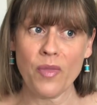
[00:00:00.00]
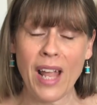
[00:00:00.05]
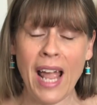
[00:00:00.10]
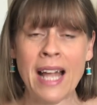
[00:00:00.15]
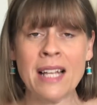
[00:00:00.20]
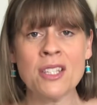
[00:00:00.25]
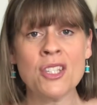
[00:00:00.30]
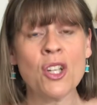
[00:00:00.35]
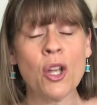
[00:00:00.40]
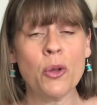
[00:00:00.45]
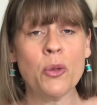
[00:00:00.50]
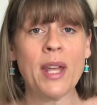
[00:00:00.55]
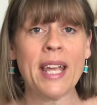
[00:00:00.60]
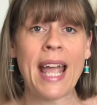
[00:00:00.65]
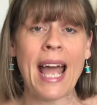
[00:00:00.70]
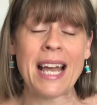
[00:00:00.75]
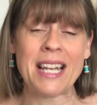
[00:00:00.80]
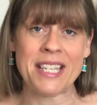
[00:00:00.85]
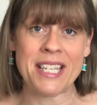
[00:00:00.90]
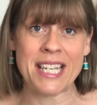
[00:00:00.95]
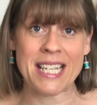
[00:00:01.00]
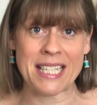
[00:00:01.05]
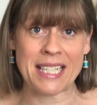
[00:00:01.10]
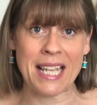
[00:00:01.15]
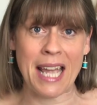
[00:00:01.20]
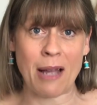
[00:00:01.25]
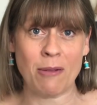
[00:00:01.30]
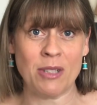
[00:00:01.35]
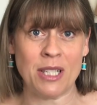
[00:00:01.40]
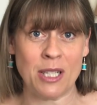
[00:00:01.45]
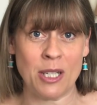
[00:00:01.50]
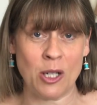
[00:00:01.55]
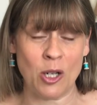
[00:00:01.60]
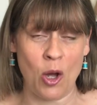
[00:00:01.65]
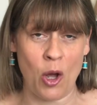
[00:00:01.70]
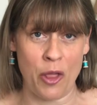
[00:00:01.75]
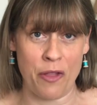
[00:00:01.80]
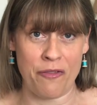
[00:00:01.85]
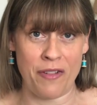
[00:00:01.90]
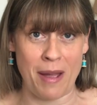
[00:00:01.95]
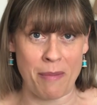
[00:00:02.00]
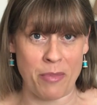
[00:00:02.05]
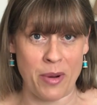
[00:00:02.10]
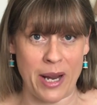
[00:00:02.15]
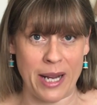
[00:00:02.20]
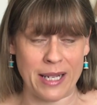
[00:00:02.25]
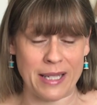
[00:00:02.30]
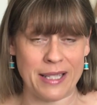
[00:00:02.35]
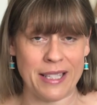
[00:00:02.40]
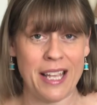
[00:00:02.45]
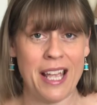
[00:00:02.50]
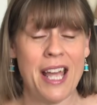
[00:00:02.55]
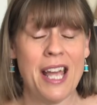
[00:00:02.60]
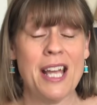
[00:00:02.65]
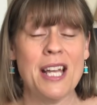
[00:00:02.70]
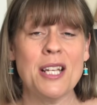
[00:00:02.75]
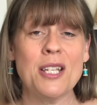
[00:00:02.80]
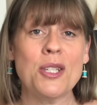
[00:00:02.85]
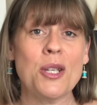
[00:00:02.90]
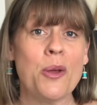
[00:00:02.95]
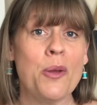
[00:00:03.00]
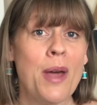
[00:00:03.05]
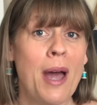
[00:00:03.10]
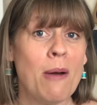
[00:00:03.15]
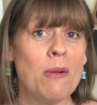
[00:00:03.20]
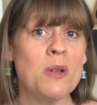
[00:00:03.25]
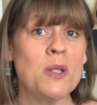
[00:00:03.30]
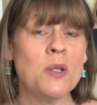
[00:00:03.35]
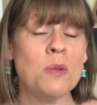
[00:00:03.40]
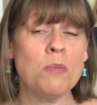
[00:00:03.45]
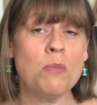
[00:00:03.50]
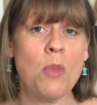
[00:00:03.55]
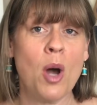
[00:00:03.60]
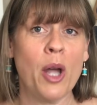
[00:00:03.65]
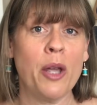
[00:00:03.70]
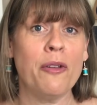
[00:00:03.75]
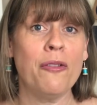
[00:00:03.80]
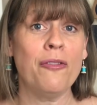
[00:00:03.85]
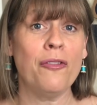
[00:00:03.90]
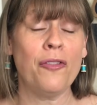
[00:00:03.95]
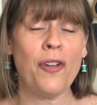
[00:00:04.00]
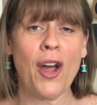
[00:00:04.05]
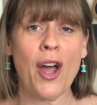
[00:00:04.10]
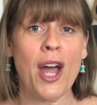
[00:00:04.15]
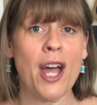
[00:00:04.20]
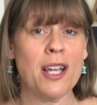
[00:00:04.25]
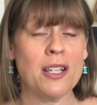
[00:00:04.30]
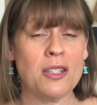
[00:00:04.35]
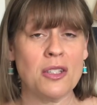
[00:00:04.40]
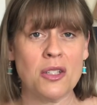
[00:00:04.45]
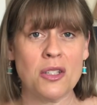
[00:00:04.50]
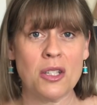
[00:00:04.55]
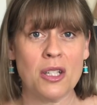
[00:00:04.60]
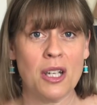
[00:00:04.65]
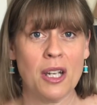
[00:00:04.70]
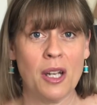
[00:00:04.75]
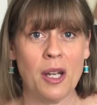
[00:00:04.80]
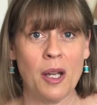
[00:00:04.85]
And so they had discounted a lot of the fabrics. So that was my first,